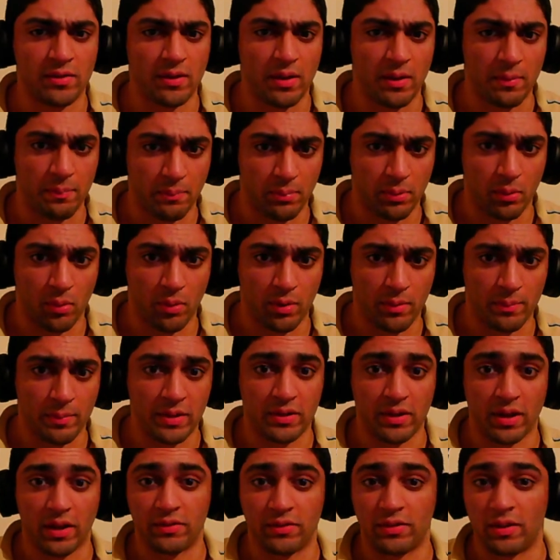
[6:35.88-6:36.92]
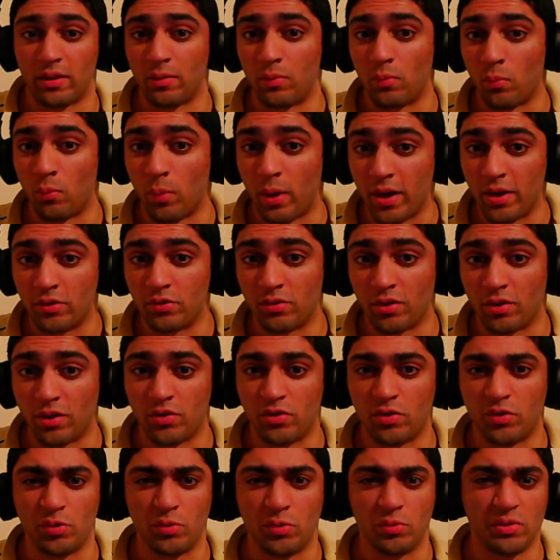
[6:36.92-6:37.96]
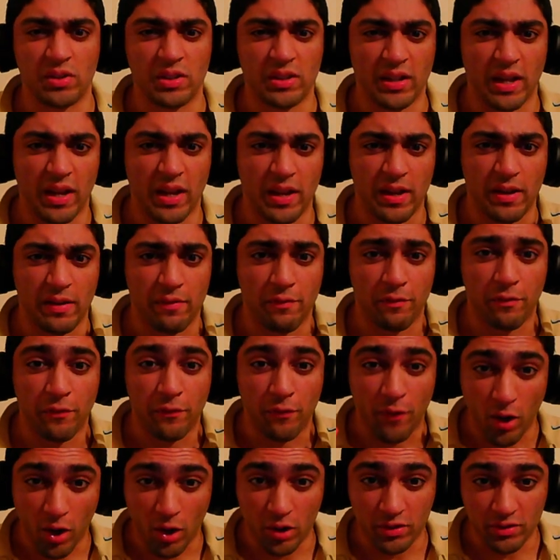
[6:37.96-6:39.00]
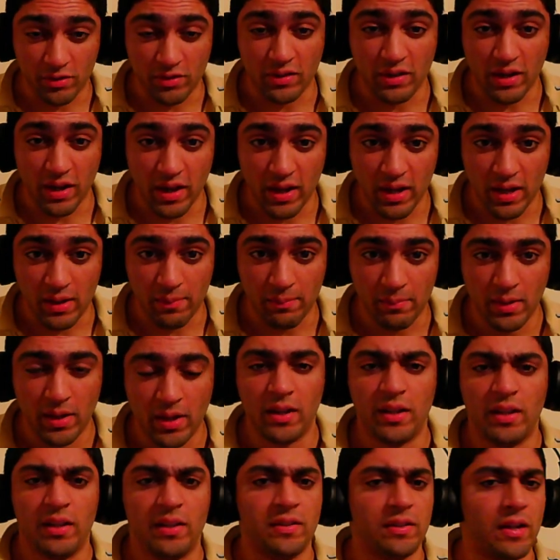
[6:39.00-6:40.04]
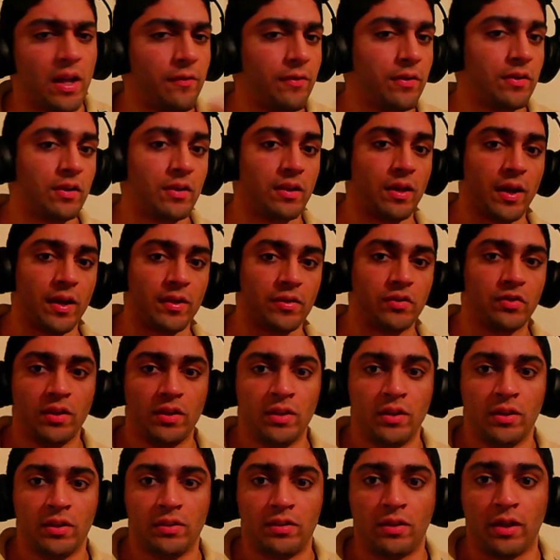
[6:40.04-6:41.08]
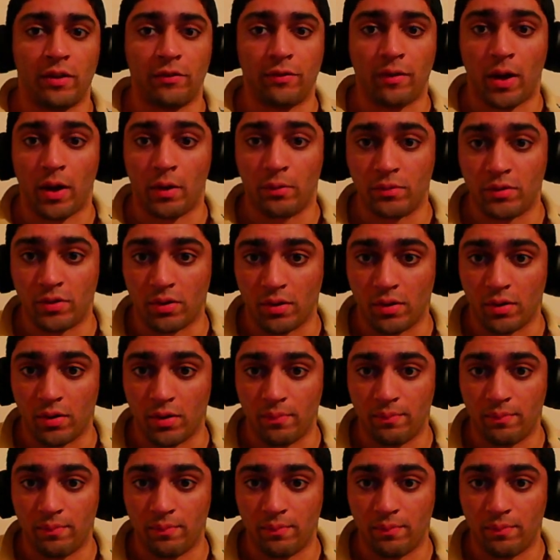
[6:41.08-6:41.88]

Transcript: employment as a waitress using a false name. Nevertheless, they found her,